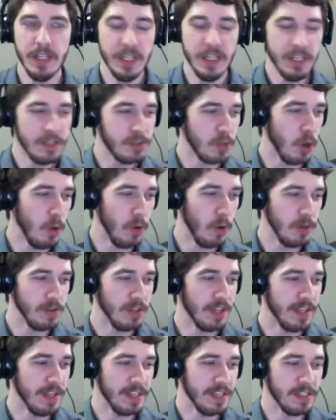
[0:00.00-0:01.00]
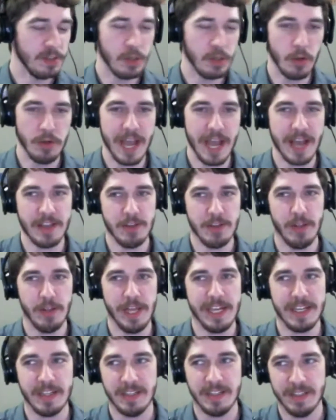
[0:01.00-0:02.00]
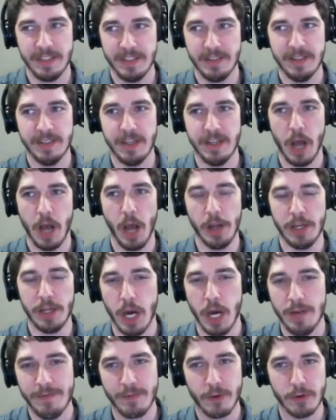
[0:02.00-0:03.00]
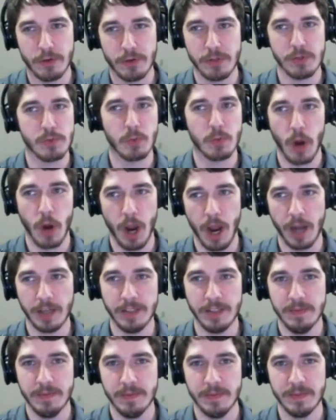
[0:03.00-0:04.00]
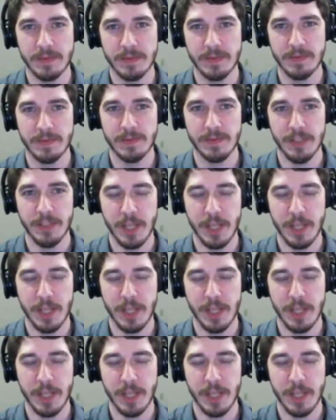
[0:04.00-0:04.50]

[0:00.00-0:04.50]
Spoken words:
So yeah, you like a gun versus rock. You